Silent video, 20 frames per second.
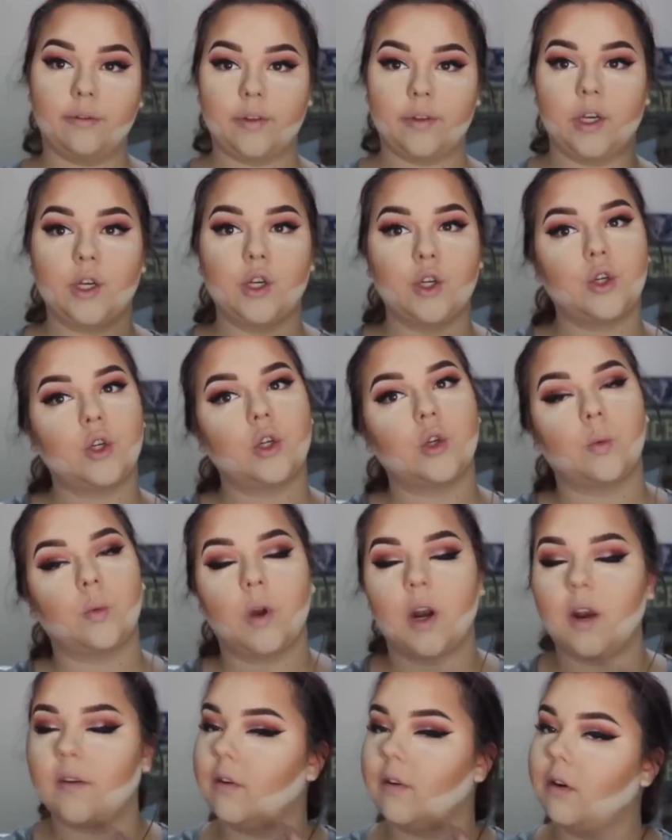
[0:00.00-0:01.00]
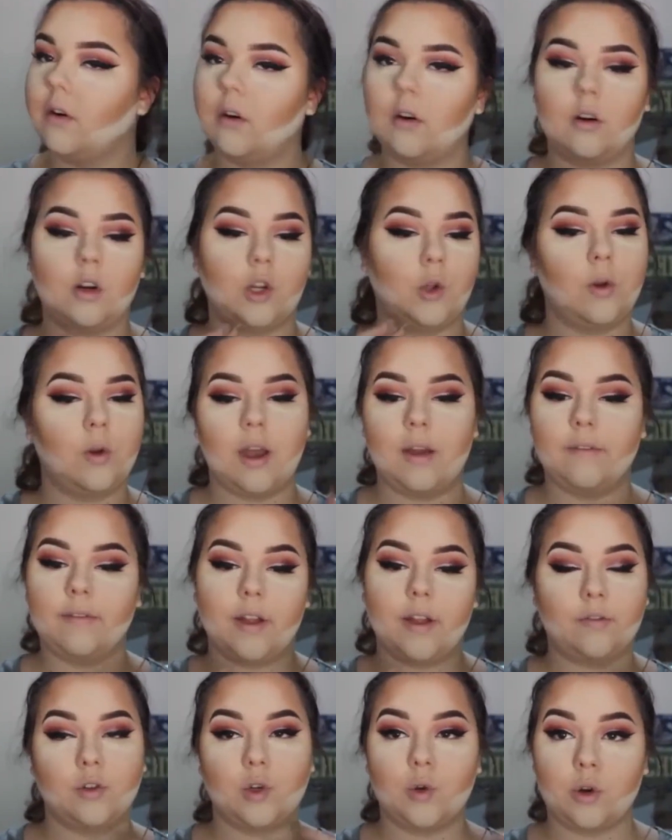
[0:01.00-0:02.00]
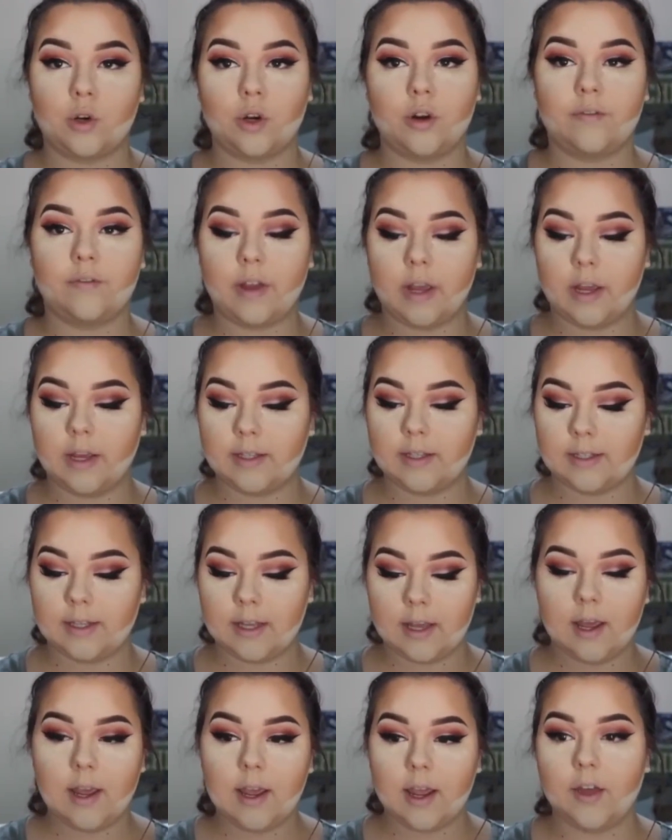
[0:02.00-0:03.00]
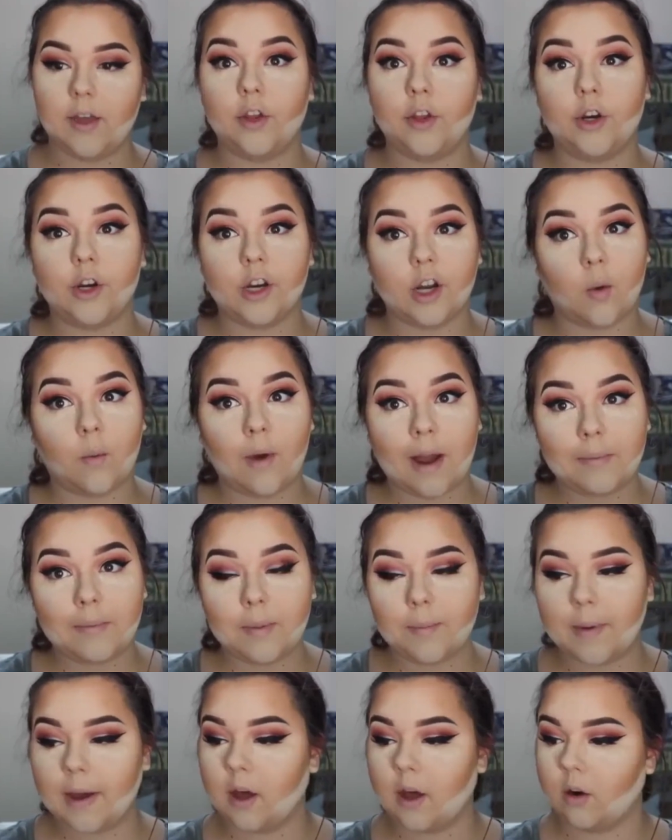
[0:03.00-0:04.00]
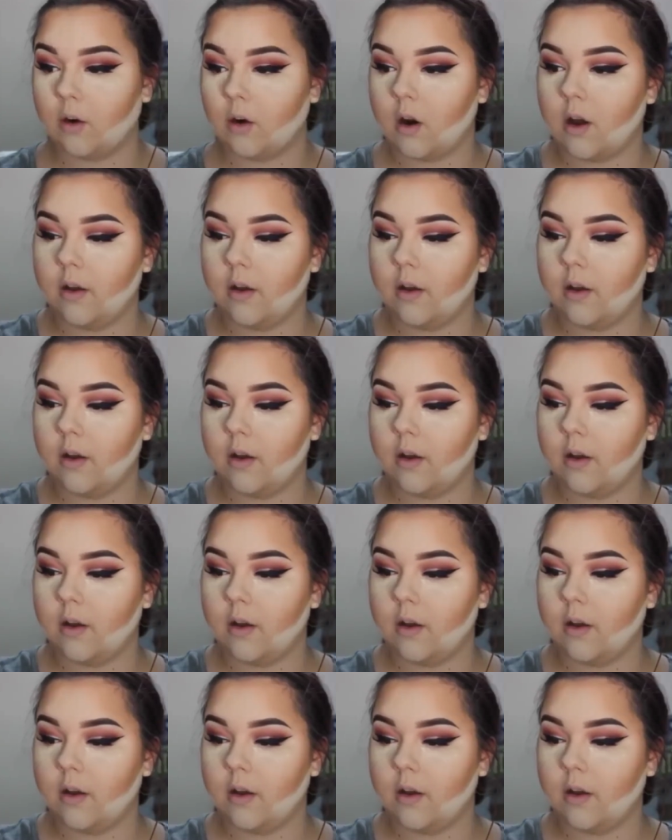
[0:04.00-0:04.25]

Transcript: Finish whatever you have left to do on your face, and then you're going to wipe the powder